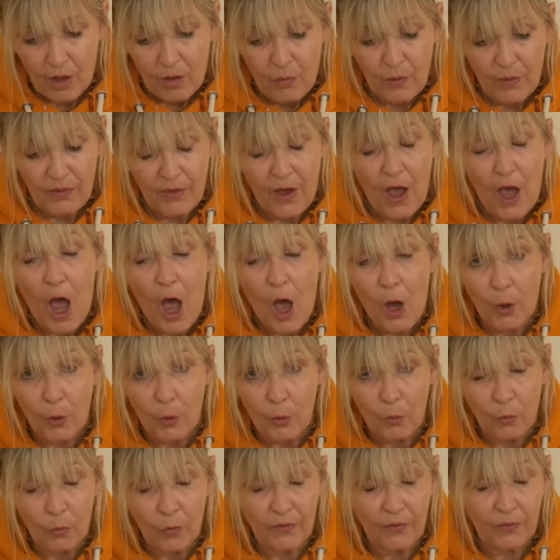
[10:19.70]
with a
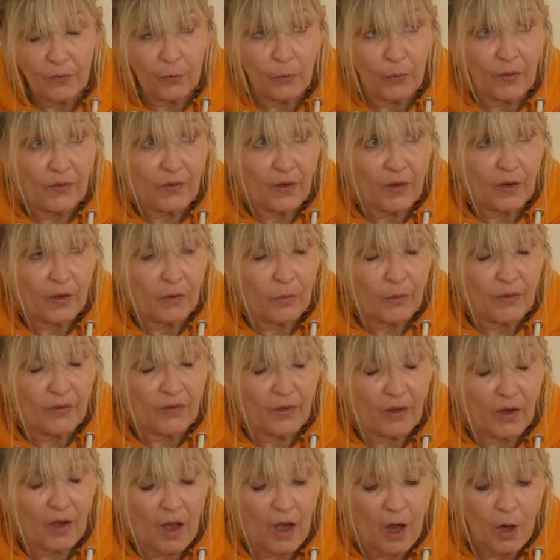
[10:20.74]
hope, with, with, a, with
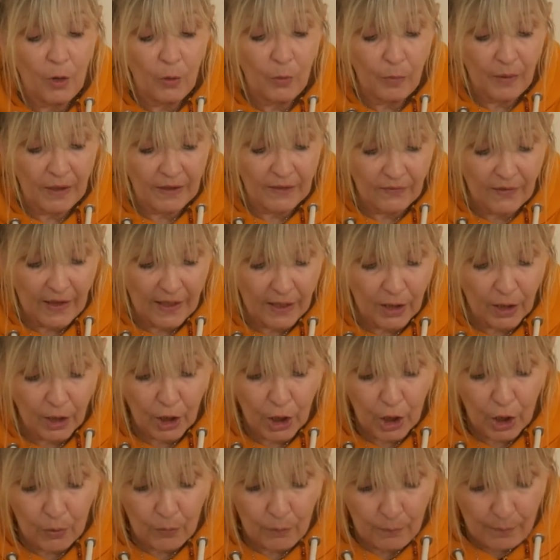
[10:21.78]
a hoping they can
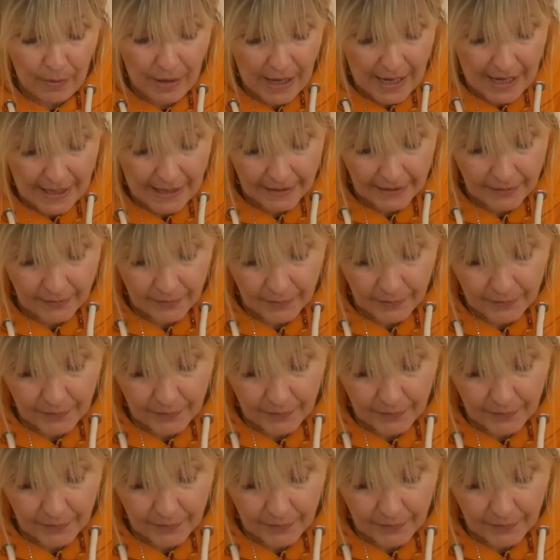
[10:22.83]
come back.